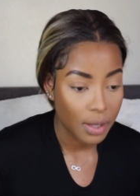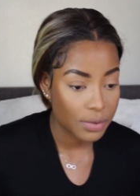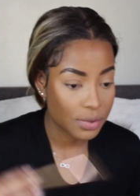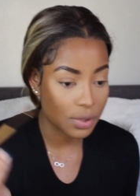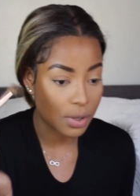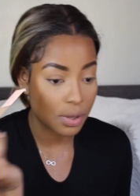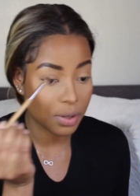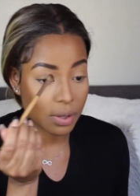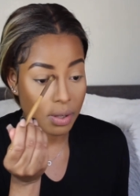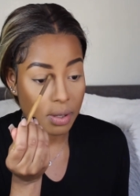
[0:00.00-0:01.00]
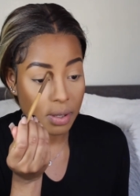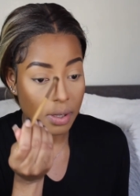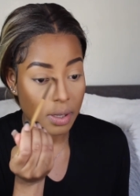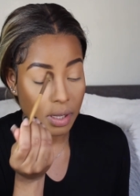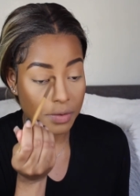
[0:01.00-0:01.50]
so
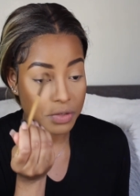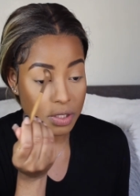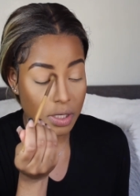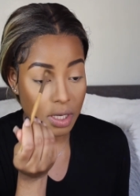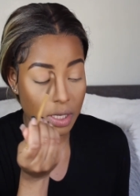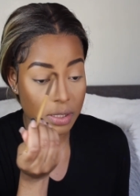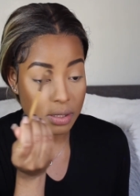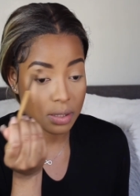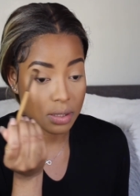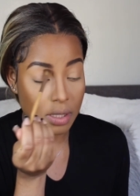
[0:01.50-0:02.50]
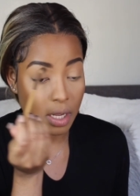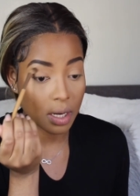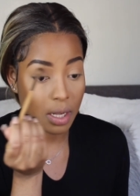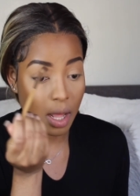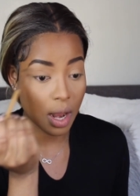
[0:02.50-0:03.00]
if she is
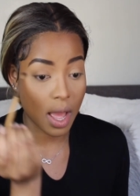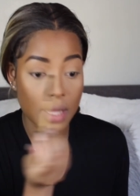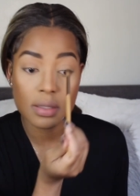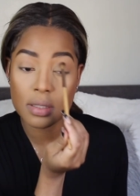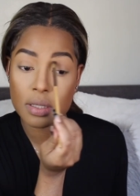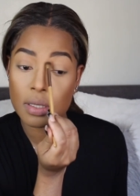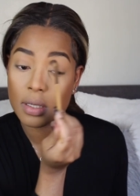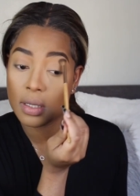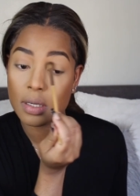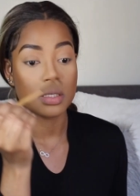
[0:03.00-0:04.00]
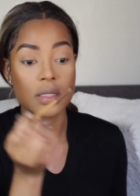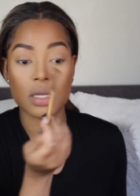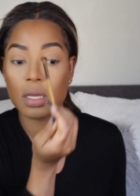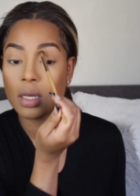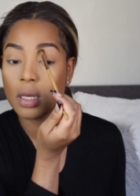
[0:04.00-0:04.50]
dating a lot
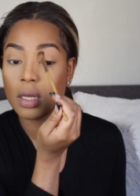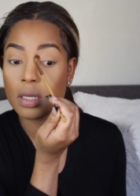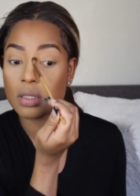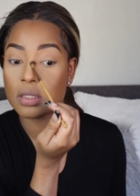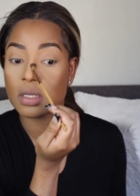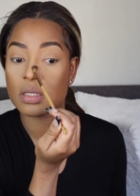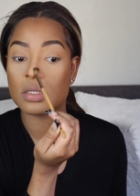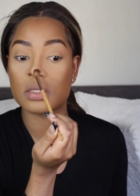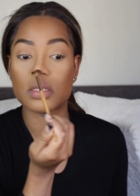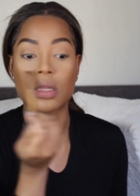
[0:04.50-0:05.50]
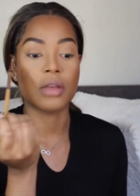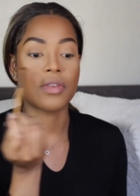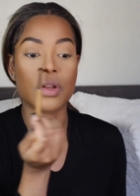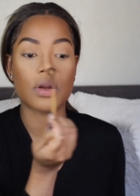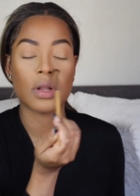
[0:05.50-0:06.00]
she is just
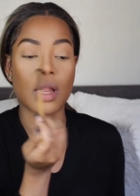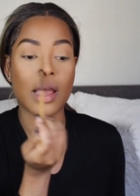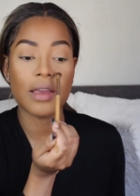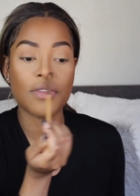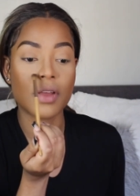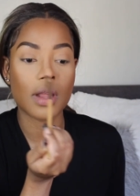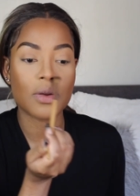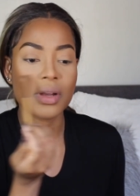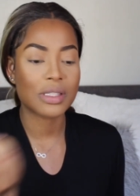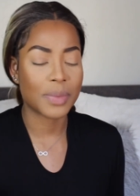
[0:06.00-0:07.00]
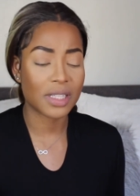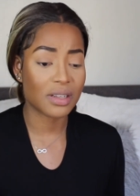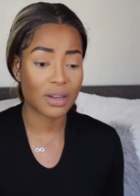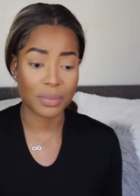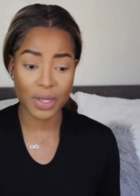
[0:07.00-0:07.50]
living her life and i don't expect
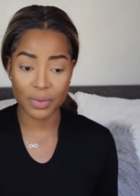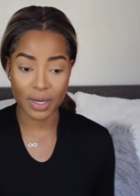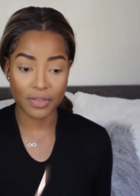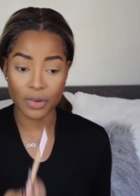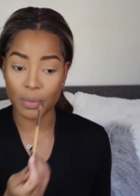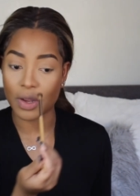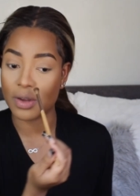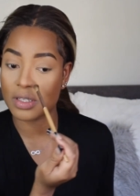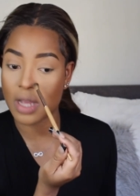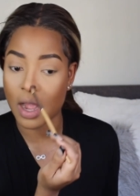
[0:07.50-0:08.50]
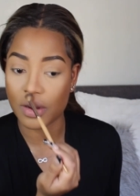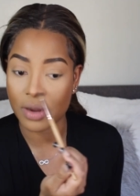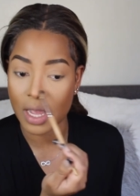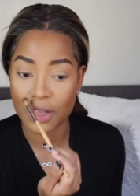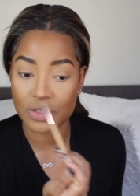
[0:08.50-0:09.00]
her to be ready for marriage at
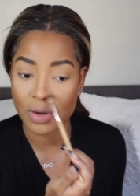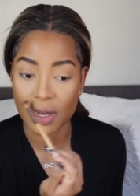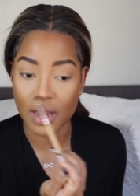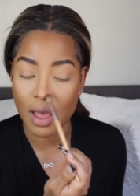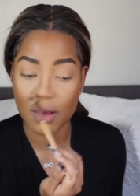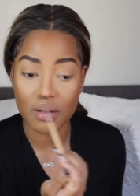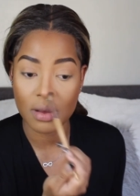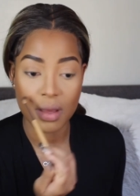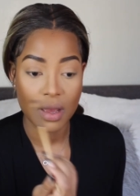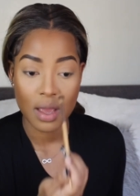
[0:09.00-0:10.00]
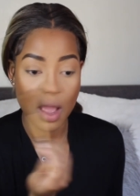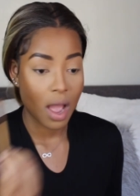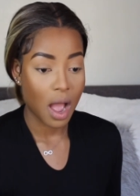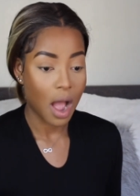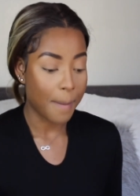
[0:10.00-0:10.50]
her age right now
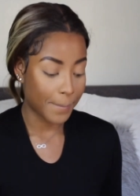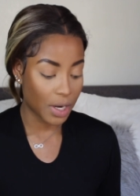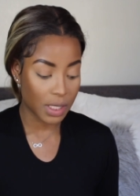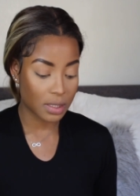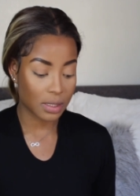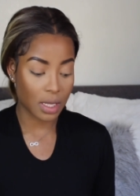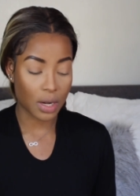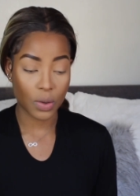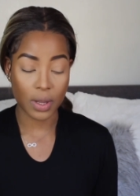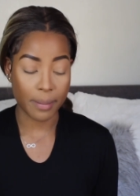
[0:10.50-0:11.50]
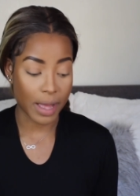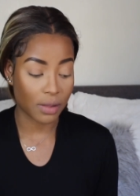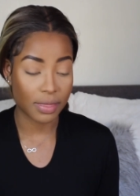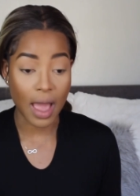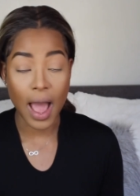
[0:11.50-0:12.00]
marriage is not all
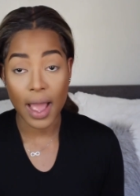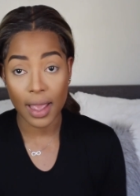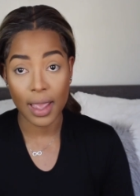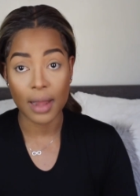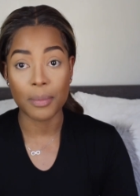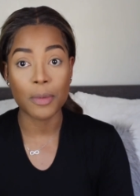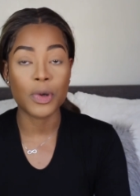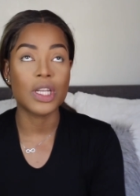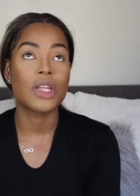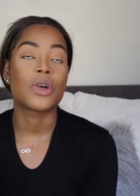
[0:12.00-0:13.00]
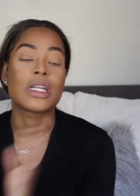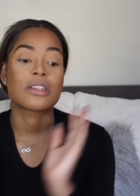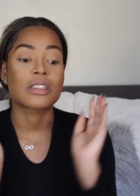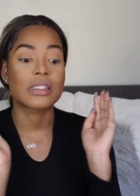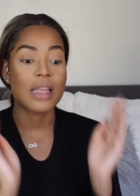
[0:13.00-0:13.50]
about that and people need to
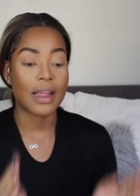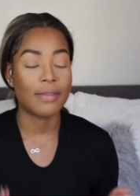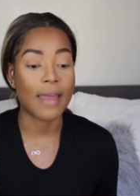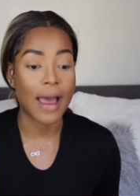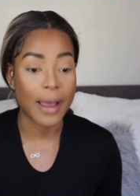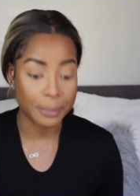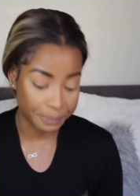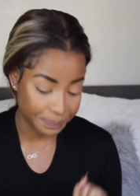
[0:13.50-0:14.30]
understand that